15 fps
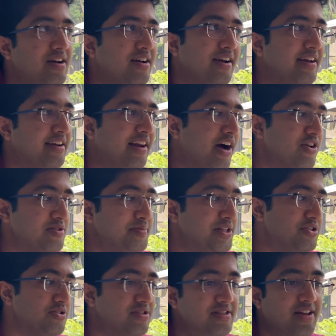it allows me
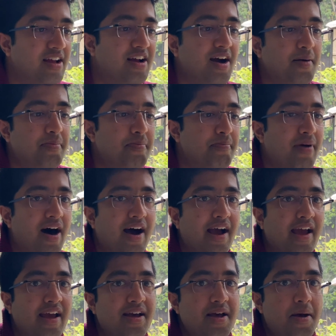to sync up
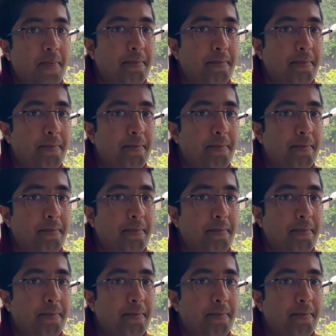my